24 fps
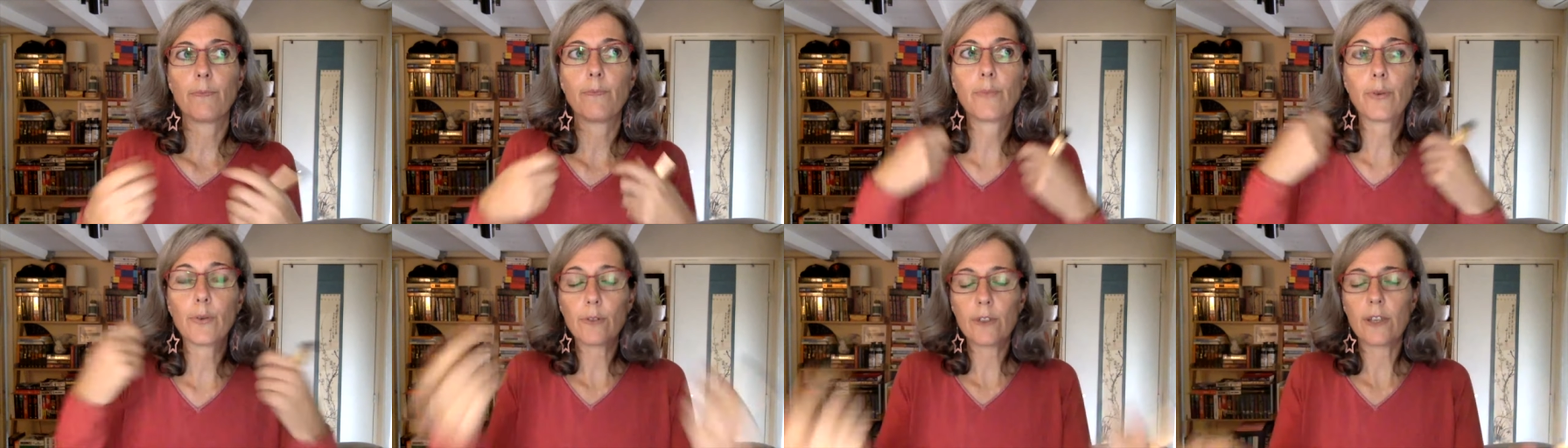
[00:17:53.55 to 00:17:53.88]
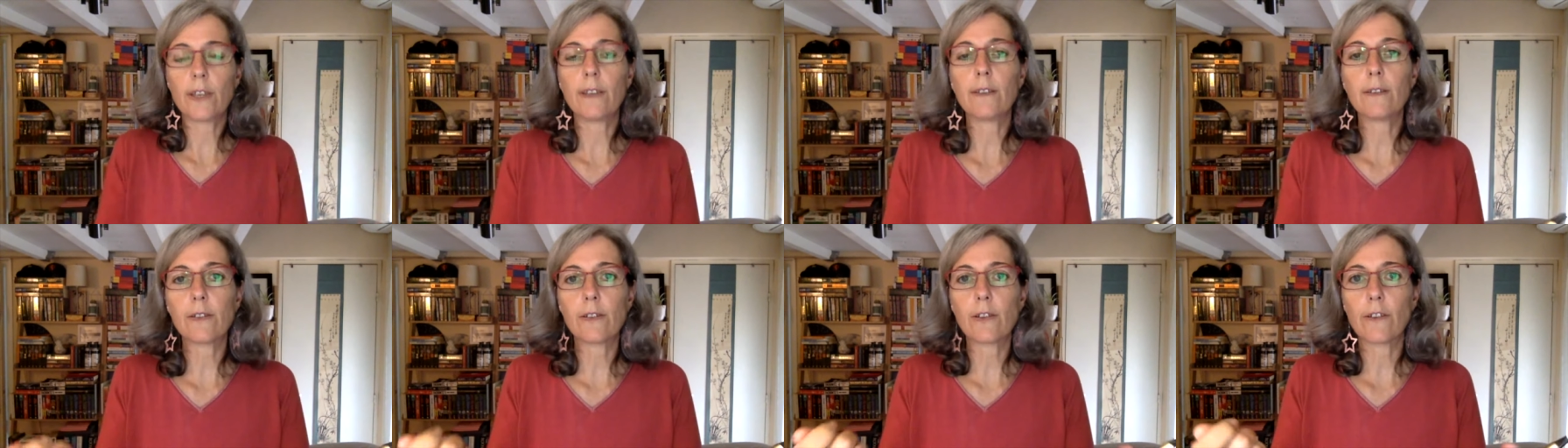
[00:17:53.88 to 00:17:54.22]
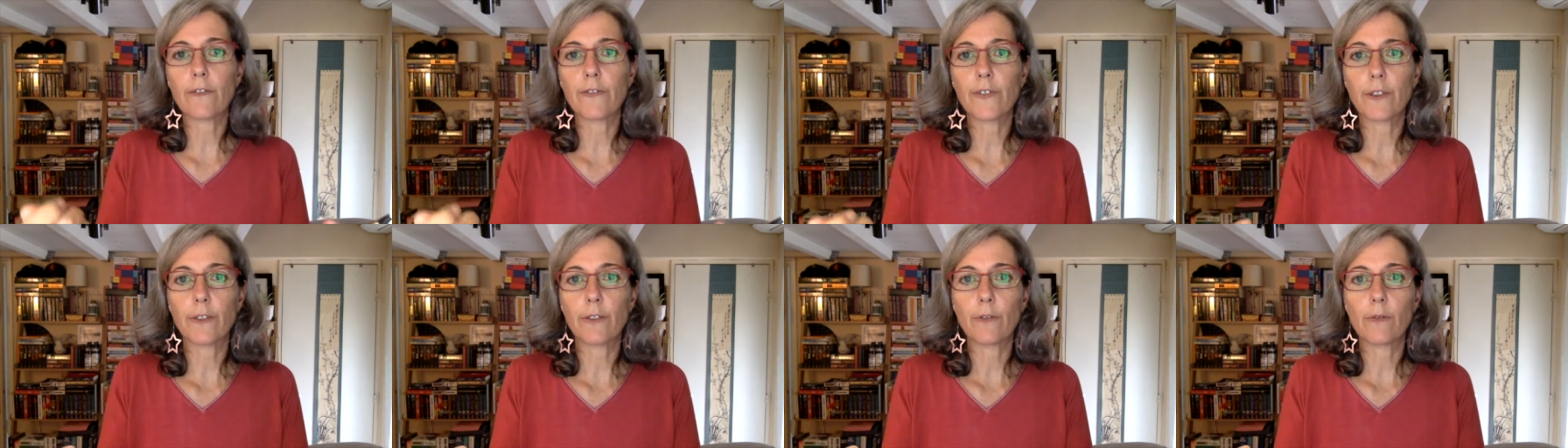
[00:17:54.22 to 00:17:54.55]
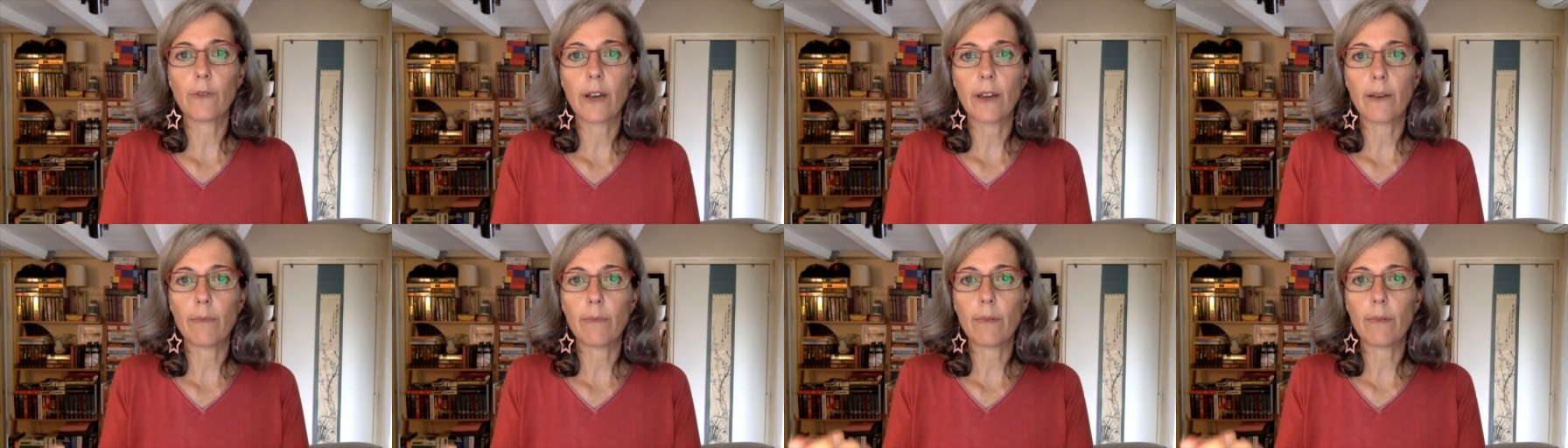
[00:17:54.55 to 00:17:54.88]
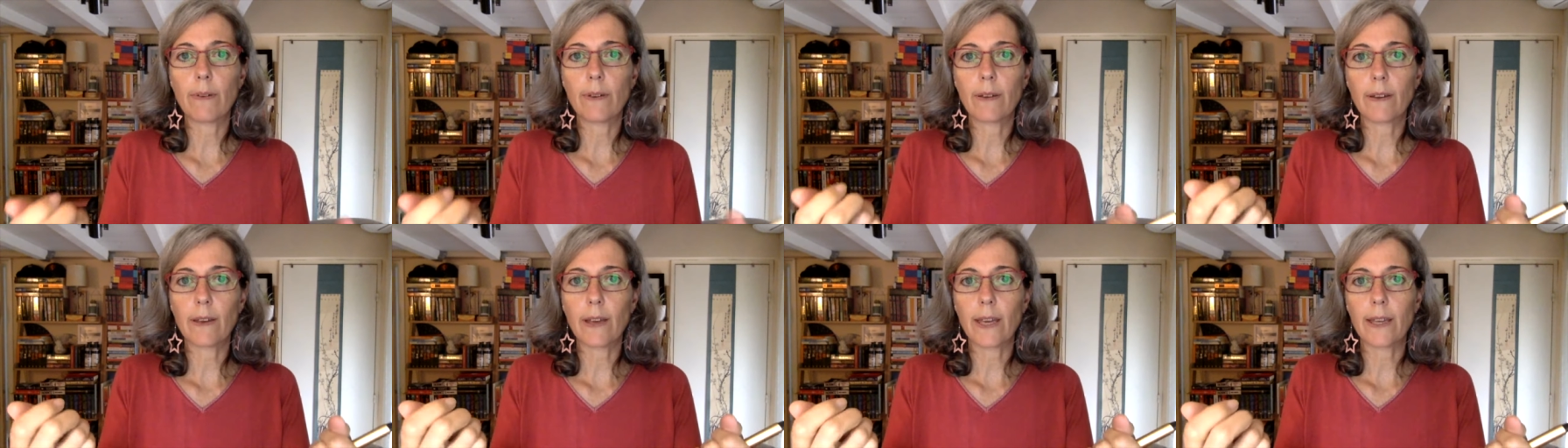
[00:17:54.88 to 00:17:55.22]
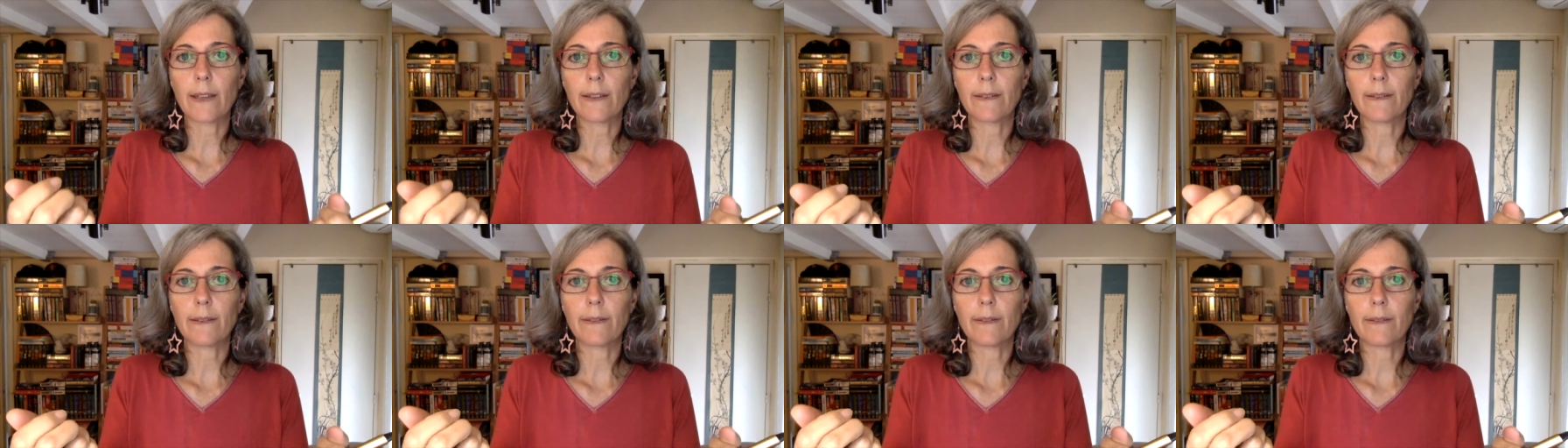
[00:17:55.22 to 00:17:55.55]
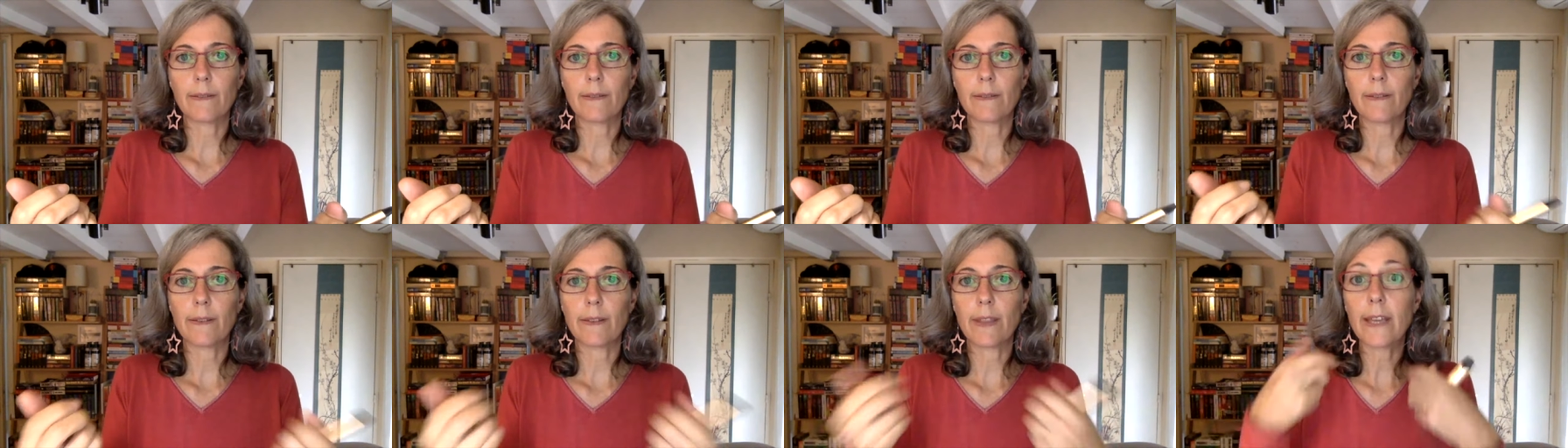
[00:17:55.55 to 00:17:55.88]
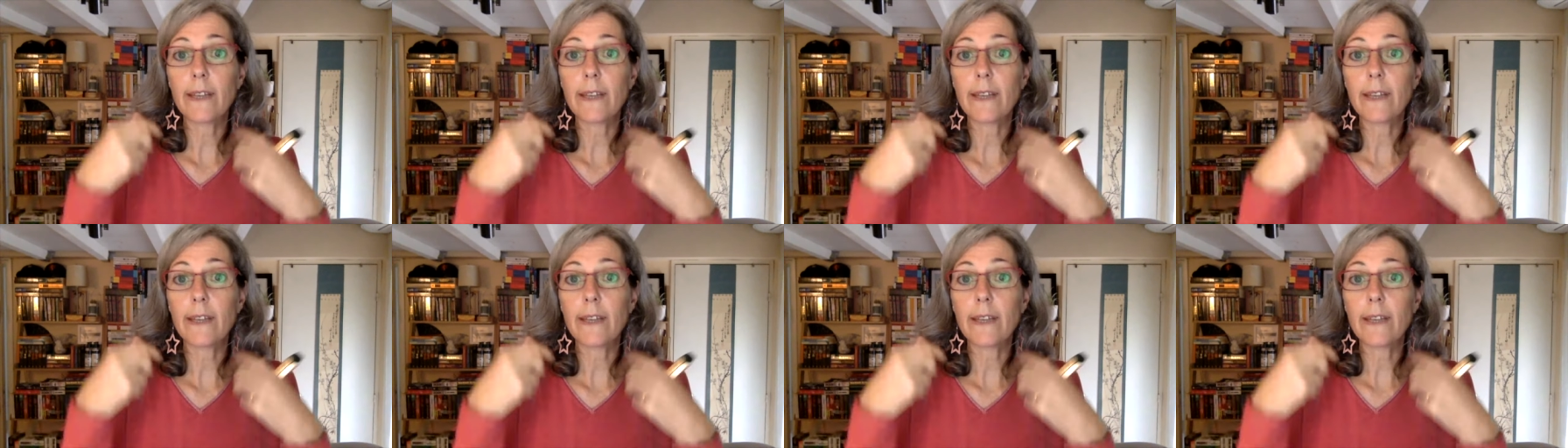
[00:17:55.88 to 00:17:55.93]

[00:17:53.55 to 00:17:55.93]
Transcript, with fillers: putting stuff on the web and